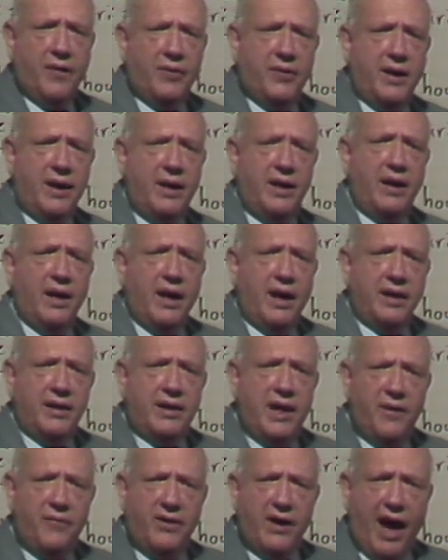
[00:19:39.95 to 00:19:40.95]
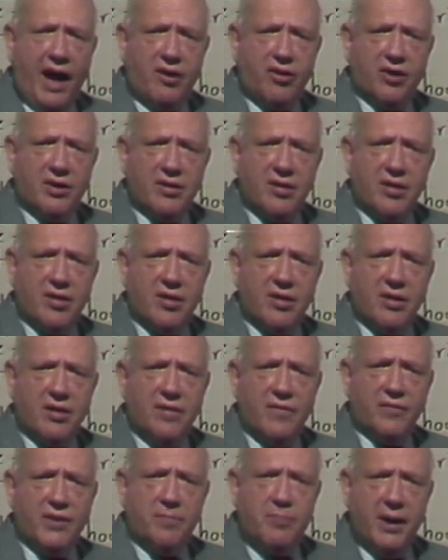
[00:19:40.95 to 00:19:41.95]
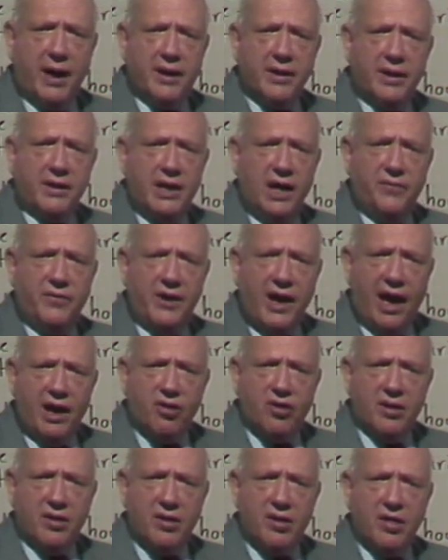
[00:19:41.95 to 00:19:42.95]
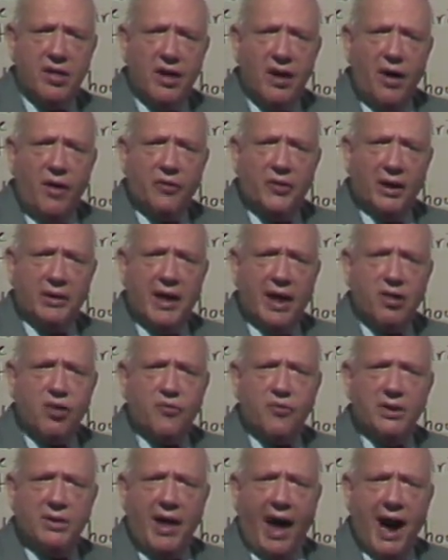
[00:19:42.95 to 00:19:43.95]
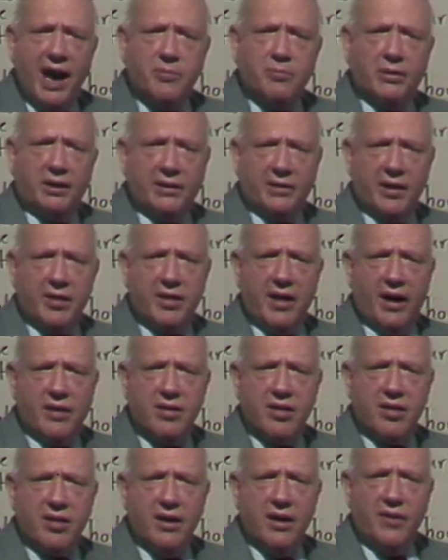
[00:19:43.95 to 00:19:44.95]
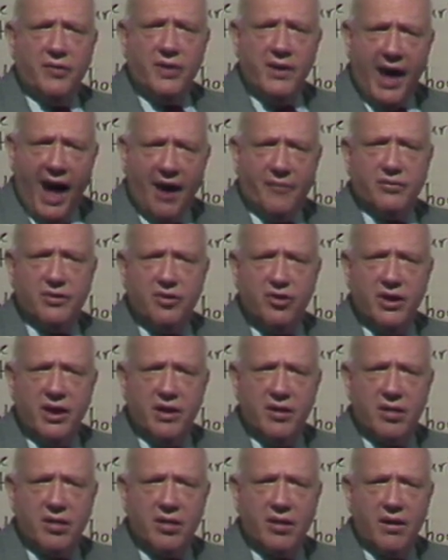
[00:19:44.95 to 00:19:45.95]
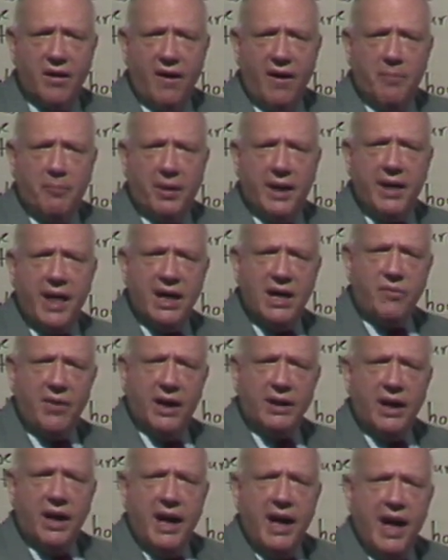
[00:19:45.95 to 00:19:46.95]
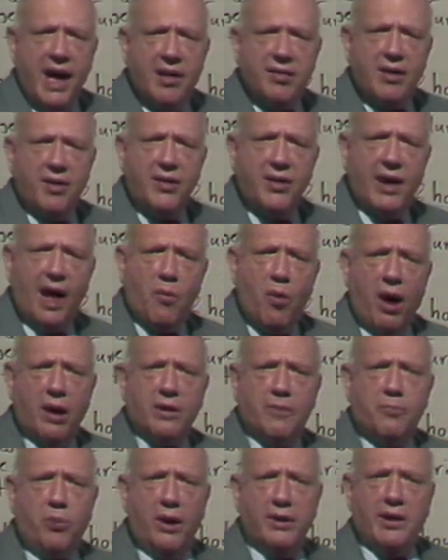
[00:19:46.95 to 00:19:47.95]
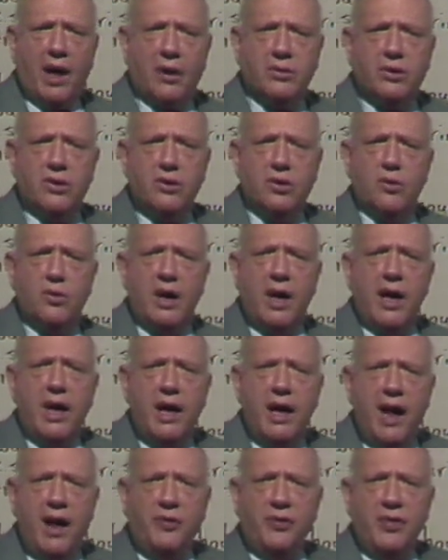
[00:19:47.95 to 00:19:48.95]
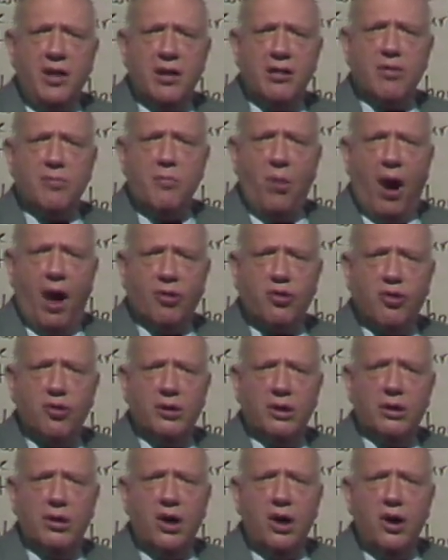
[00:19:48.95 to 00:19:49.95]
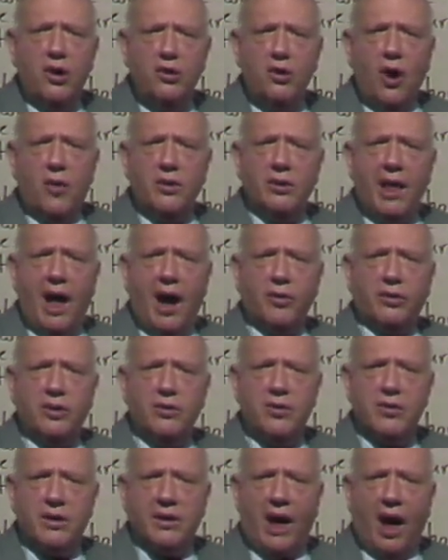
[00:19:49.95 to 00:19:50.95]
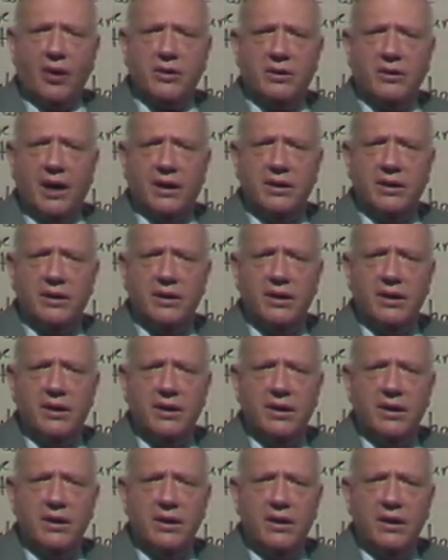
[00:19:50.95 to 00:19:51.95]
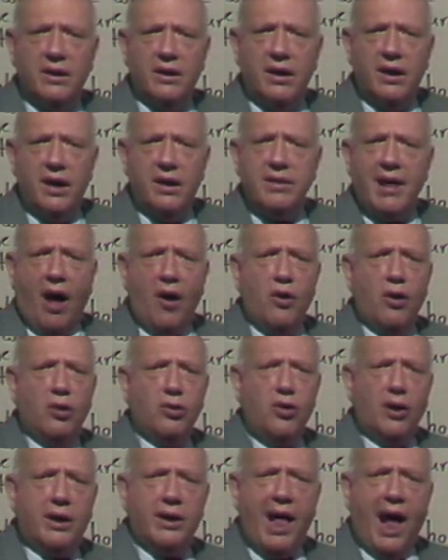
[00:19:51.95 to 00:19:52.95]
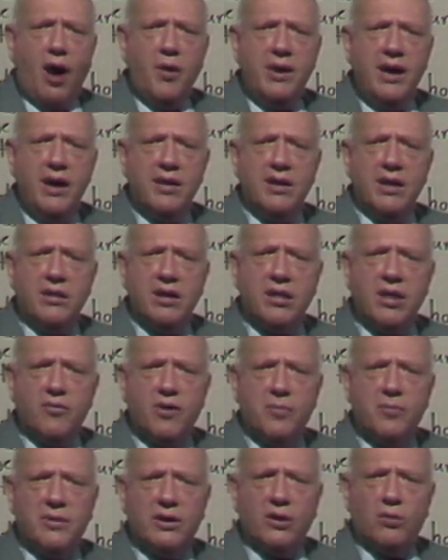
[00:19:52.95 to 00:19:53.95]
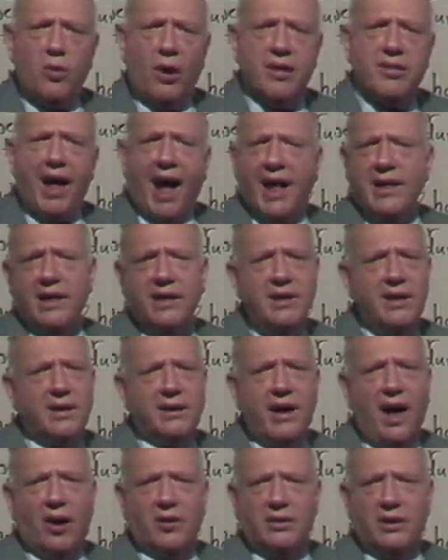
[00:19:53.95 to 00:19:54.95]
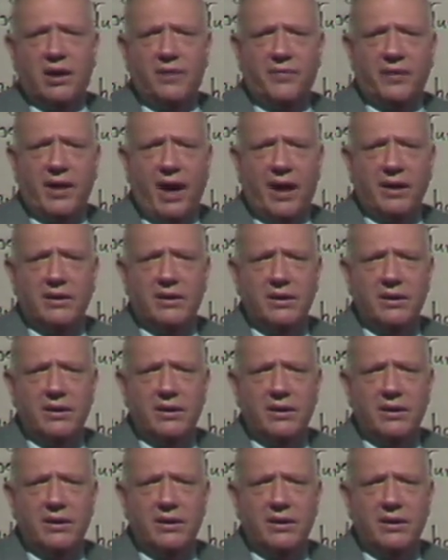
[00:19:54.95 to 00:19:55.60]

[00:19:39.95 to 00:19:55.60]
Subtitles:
the deviations, the less reliable, in a sense, the average is. But at any rate, here's the thing I wanted to point out to you. In this module, you're allowed to use a calculator. Now, look at how easy this arithmetic was. I didn't need a calculator for that.